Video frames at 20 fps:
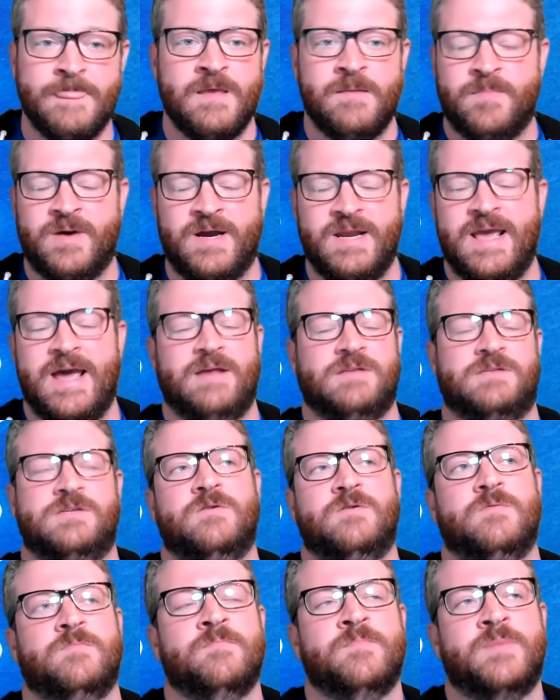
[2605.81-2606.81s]
But yeah,
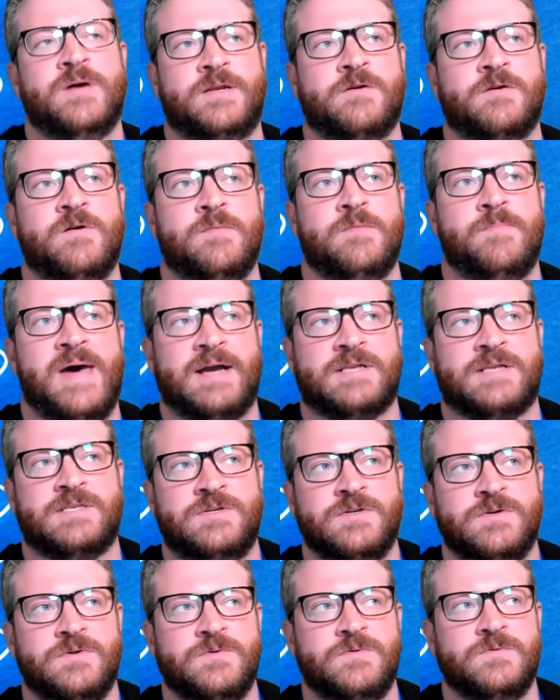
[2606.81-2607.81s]
but going back
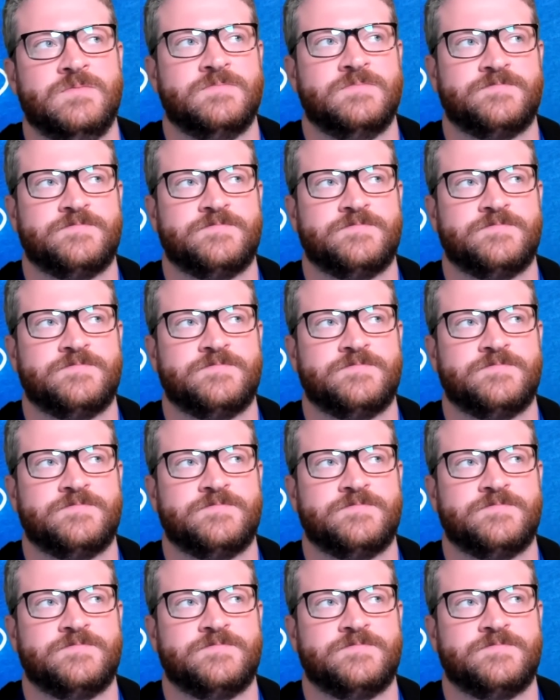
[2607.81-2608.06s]
to